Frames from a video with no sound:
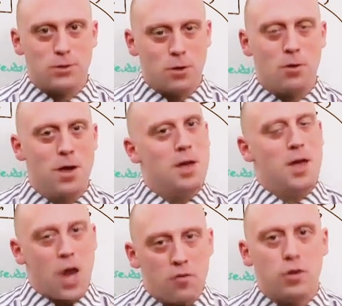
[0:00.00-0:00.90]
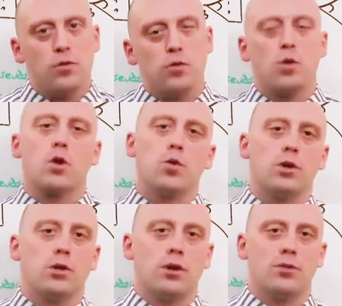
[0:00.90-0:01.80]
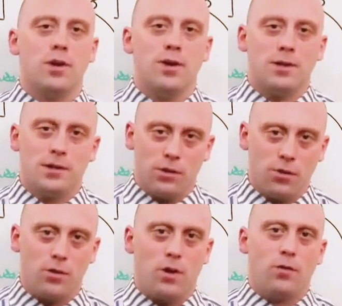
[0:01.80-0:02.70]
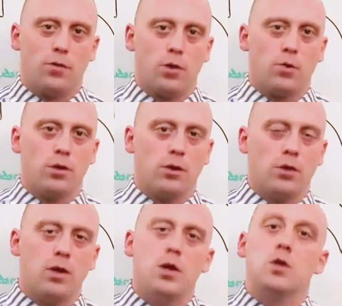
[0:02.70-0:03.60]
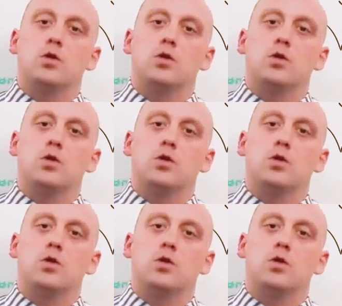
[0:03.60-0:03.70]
So every fluoroquinolone is a urinary fluoroquinolone.